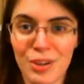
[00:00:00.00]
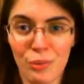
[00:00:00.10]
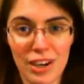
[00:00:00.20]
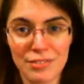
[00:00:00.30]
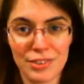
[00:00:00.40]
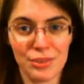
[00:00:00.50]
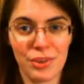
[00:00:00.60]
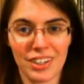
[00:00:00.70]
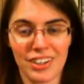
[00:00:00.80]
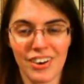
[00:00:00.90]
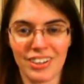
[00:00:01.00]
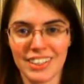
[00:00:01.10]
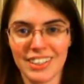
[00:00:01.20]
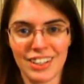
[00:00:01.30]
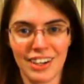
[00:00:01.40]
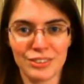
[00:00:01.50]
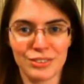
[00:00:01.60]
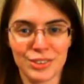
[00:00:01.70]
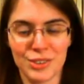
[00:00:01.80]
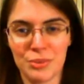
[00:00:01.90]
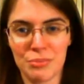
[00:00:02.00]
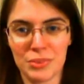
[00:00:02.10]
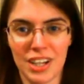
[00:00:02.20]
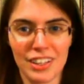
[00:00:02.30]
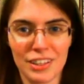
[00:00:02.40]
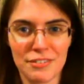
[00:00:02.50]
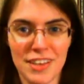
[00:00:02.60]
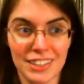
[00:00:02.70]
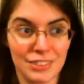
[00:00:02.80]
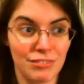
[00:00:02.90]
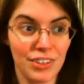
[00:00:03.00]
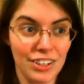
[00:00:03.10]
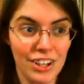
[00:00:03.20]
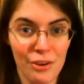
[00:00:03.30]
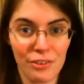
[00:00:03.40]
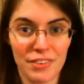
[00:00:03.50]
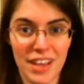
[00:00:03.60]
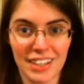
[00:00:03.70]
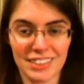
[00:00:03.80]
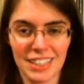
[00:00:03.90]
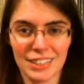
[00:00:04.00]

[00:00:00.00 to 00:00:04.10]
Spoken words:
Whatever you want to call it, contra zoom, dolly effect, vertigo effect,